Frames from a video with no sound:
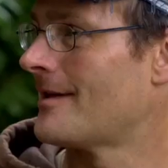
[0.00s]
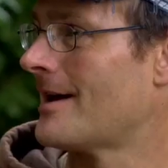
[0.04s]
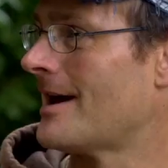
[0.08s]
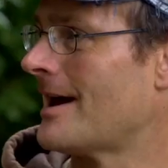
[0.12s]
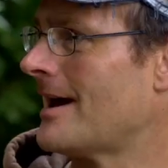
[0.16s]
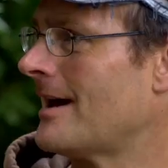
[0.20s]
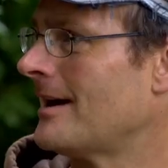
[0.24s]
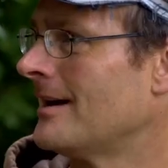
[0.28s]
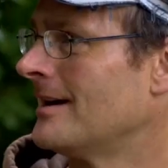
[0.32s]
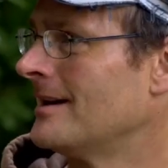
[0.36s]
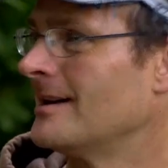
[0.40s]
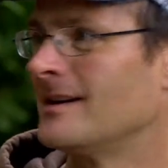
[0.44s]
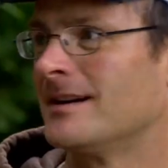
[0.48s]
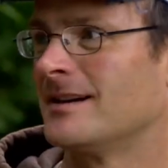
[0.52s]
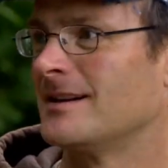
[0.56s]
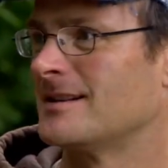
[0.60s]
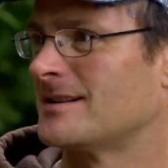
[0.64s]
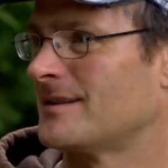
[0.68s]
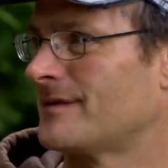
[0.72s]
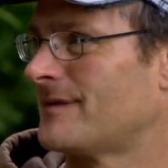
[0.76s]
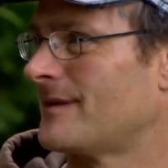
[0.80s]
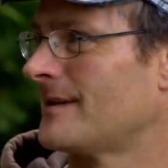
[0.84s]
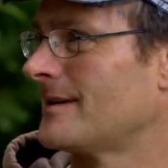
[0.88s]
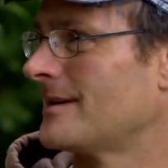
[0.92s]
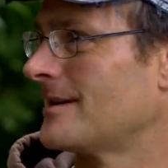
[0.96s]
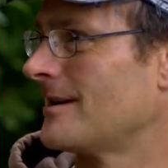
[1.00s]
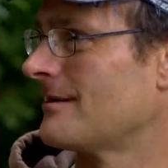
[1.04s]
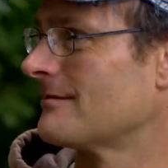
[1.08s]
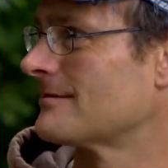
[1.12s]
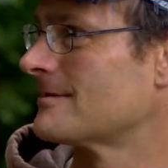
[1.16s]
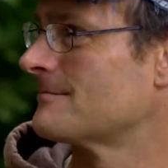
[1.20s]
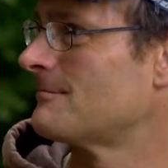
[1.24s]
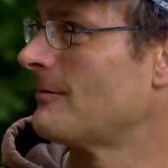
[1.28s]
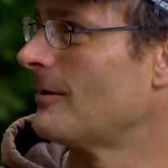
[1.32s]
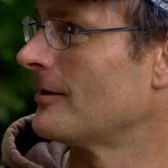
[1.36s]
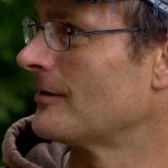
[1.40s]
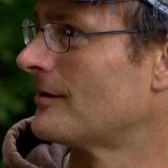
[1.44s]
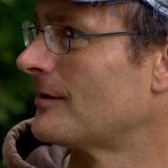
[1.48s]
of there is a funny old
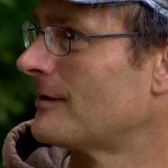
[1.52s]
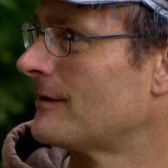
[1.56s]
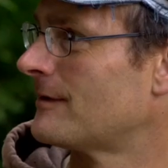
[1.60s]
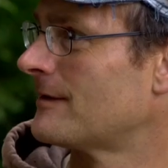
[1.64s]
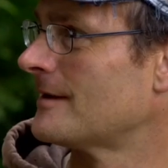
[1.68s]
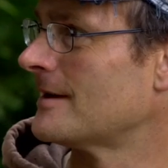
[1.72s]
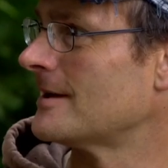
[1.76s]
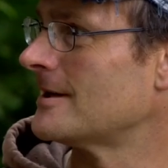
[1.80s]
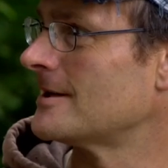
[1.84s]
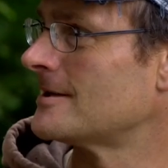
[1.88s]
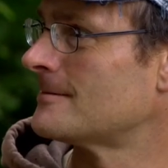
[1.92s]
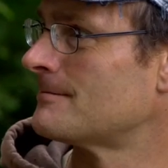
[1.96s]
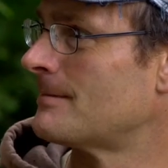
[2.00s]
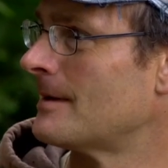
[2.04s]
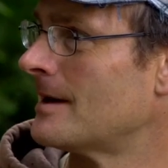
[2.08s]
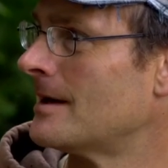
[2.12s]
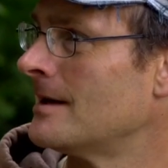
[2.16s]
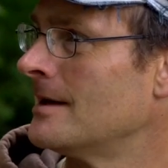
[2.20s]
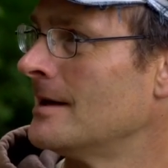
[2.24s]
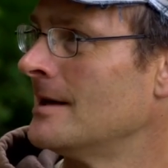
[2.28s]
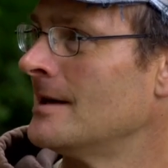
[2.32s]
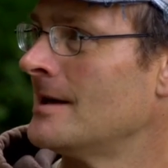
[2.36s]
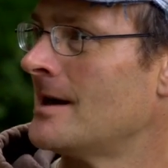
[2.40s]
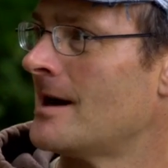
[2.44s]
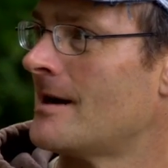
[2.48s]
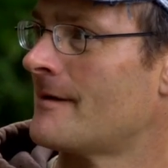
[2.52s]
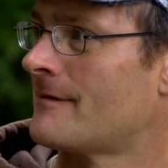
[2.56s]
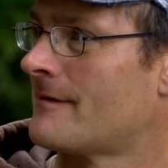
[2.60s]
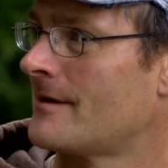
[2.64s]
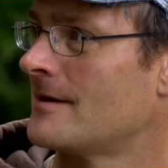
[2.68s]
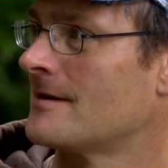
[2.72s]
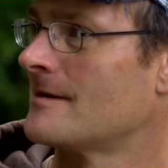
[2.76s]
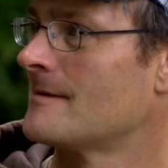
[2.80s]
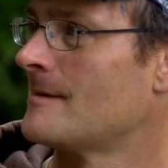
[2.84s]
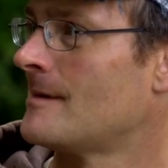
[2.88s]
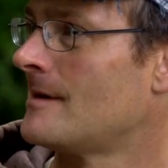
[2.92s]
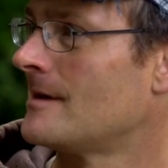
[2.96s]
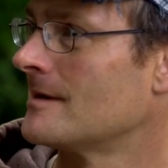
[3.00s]
spot to fish, but a
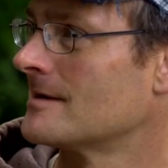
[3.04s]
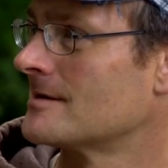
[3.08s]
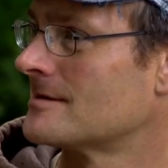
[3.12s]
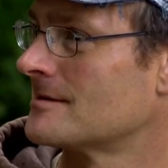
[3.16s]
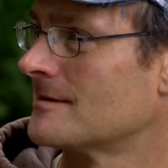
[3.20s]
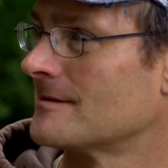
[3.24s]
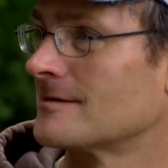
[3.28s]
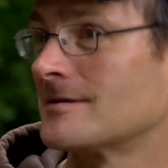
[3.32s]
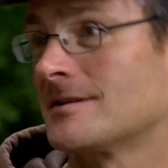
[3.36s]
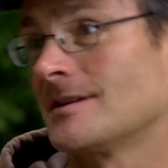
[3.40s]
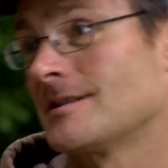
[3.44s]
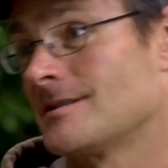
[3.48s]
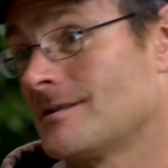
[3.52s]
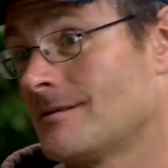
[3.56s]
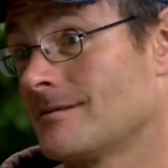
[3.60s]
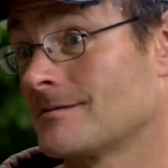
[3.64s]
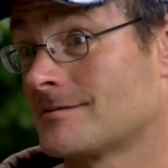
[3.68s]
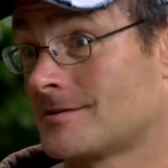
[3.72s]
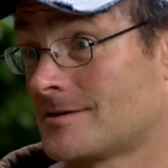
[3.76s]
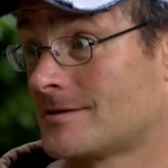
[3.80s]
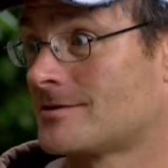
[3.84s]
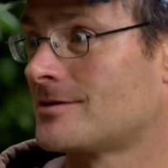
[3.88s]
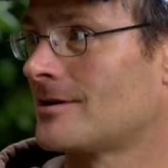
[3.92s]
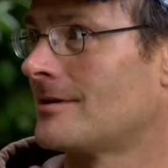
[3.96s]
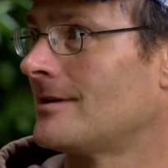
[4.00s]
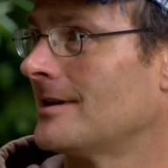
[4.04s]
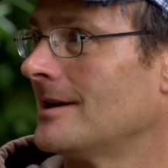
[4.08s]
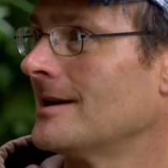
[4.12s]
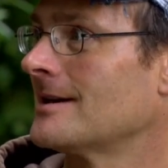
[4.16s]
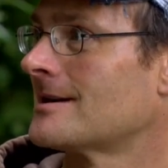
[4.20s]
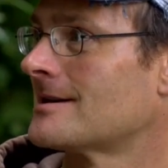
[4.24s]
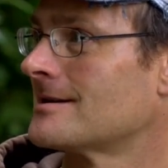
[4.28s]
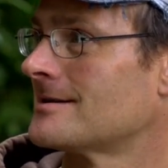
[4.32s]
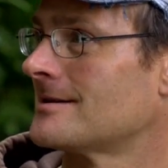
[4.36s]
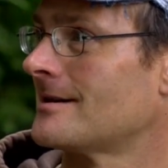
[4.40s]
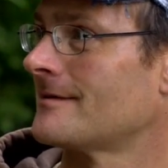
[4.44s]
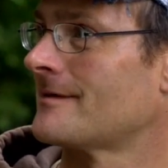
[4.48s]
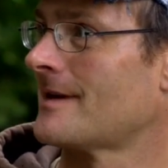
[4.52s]
friend of mine sort of said I'll try it
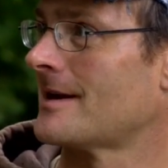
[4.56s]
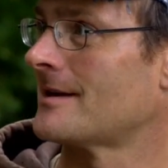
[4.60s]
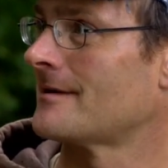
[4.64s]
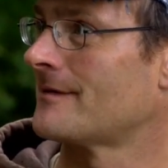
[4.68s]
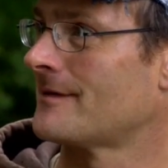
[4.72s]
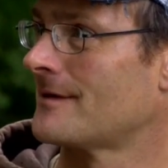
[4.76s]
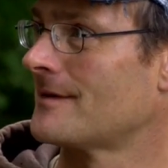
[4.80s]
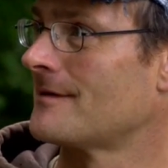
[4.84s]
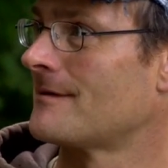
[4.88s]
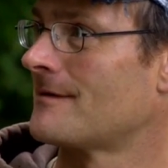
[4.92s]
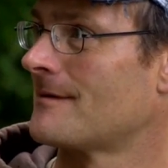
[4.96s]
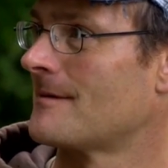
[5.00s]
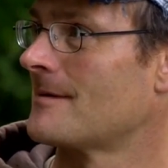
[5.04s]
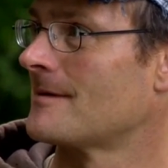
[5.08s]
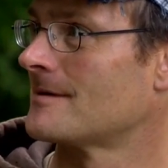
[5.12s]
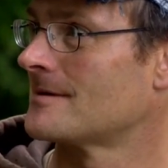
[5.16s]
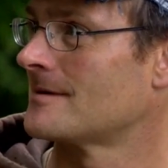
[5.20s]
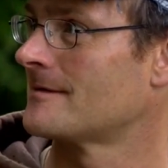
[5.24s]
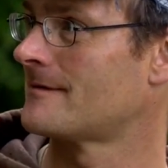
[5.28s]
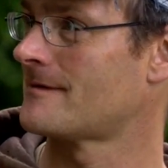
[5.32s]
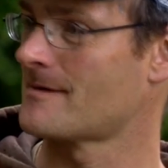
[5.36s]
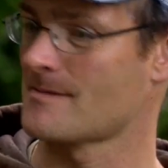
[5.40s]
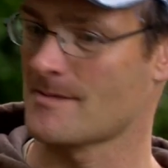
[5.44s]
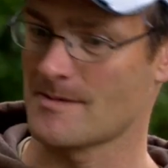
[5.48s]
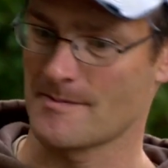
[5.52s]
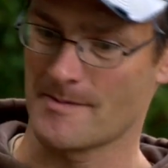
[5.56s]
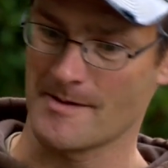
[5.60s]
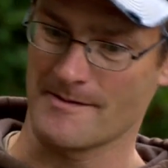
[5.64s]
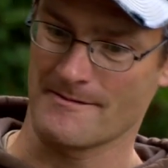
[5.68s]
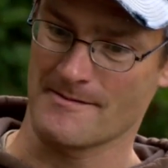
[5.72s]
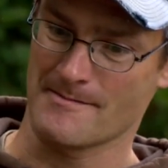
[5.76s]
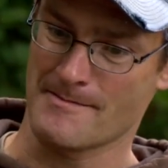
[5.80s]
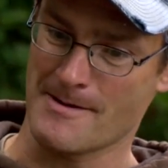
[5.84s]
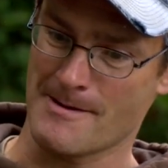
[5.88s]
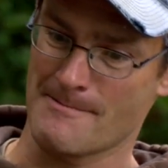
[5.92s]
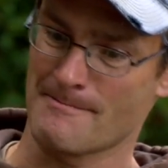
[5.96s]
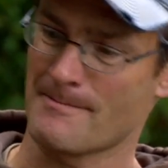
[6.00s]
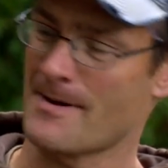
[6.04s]
because I've had a few from a bit of
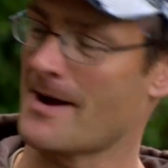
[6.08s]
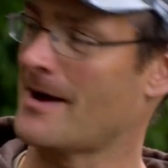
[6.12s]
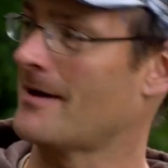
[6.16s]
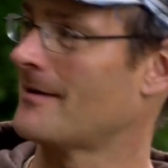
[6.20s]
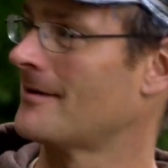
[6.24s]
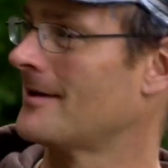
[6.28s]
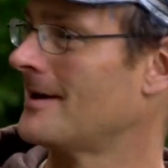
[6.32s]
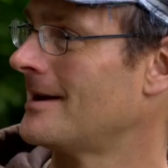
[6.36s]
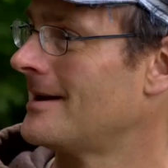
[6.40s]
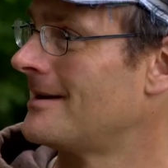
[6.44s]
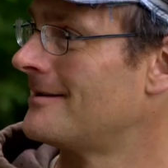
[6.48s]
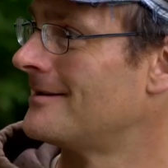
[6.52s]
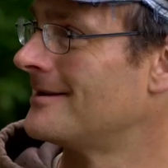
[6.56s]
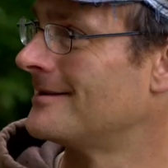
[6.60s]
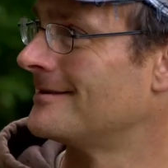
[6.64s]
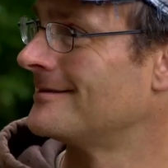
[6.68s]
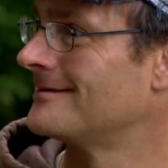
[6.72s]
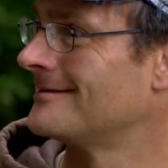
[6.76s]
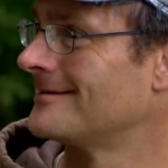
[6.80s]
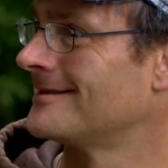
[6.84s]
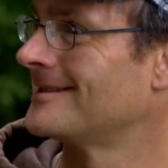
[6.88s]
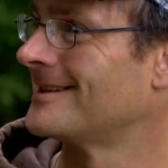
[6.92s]
a bump out there, and you